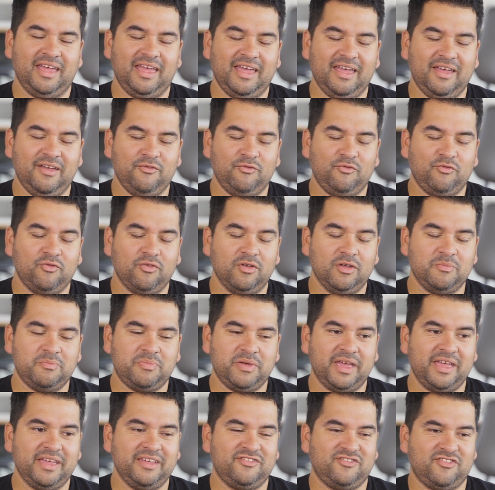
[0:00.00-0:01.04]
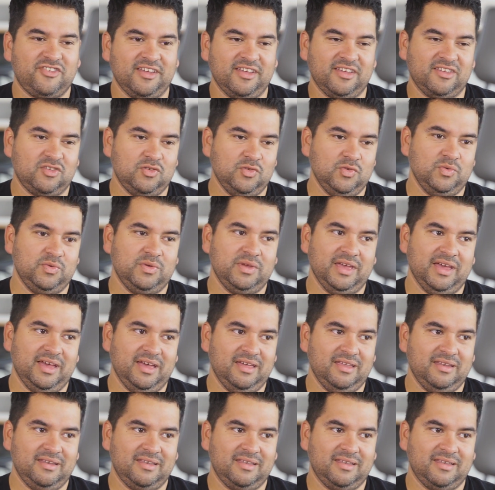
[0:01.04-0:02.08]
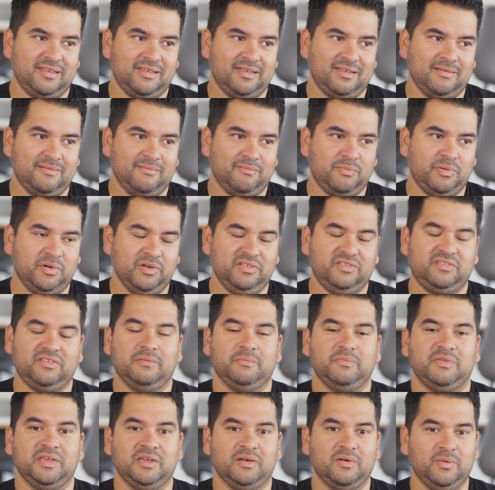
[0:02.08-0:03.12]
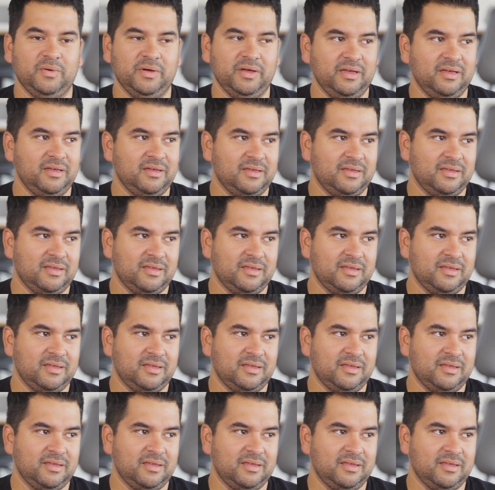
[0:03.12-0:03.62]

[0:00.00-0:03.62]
every paycheck you get, put something away.